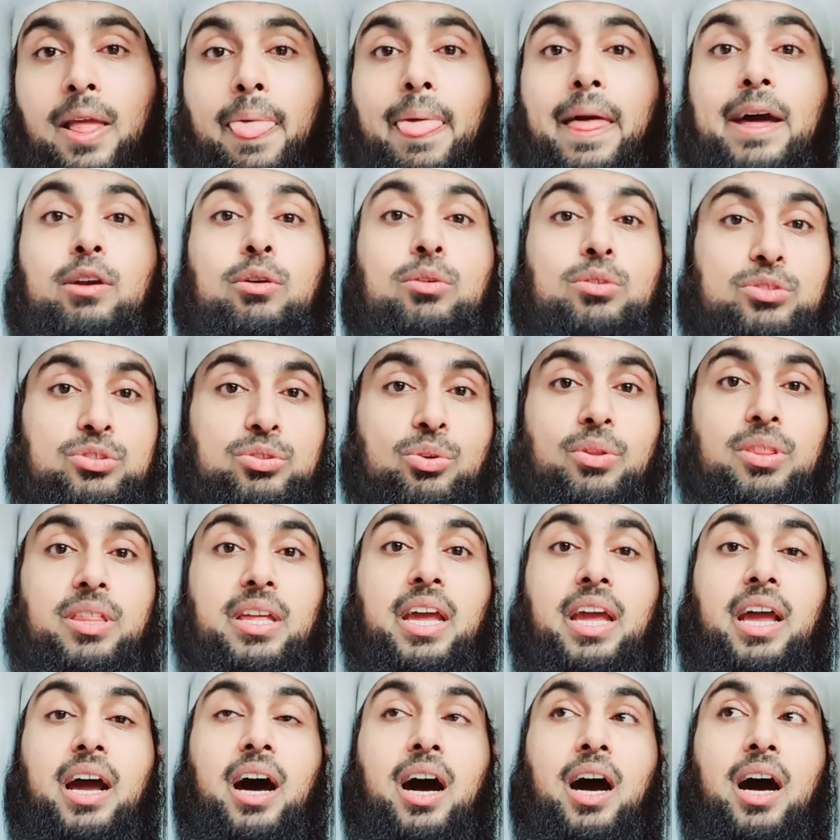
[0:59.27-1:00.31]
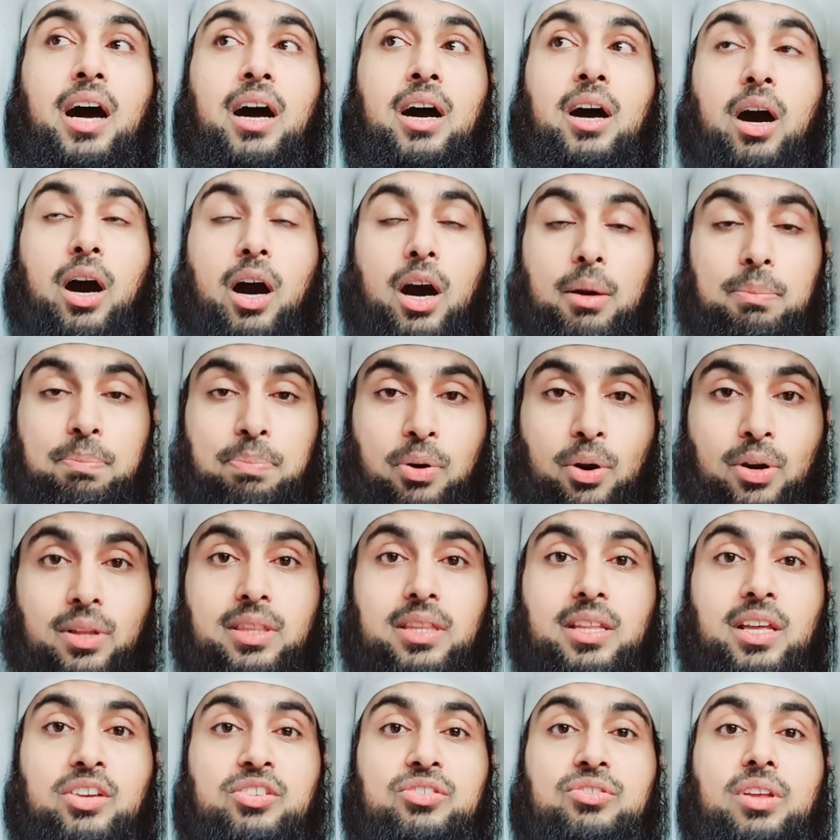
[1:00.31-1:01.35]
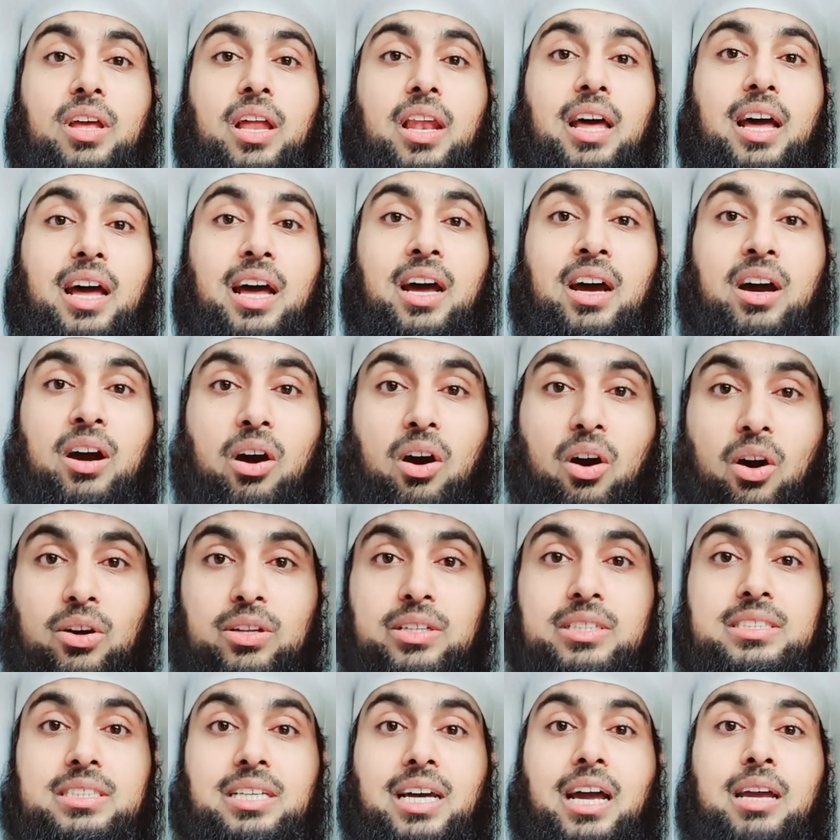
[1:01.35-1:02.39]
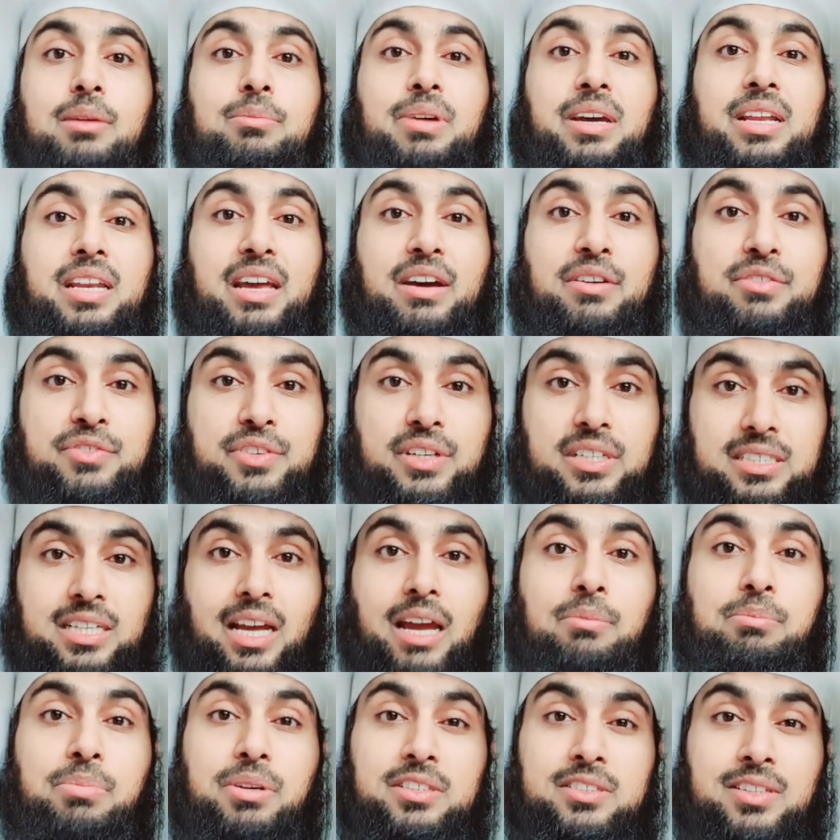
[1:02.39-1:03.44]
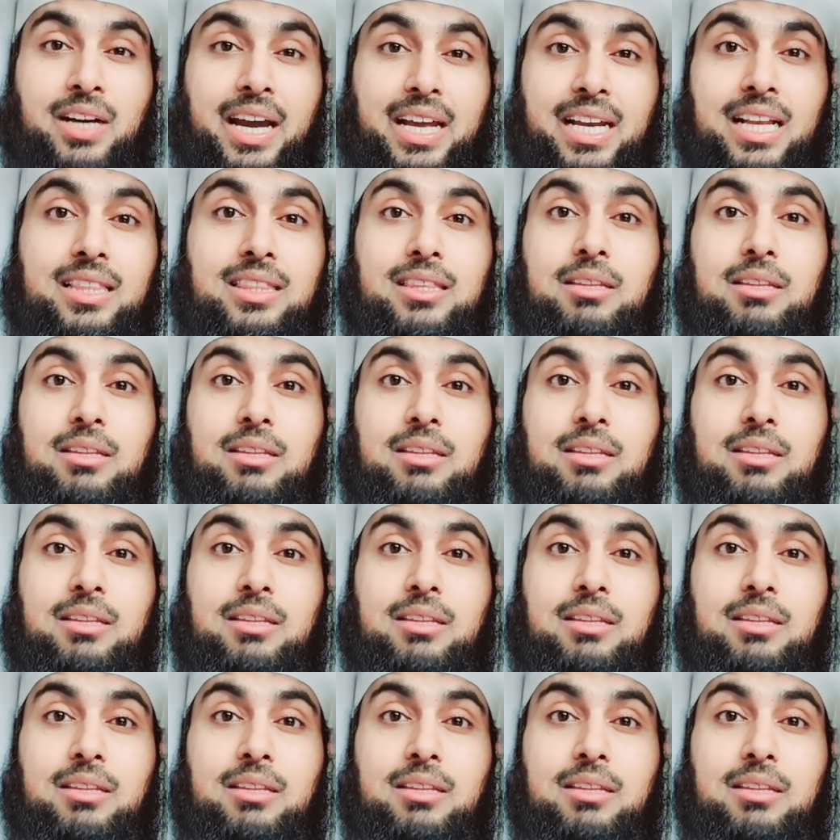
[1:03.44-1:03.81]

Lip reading: And also they are upon their salah on time and every time. But right at the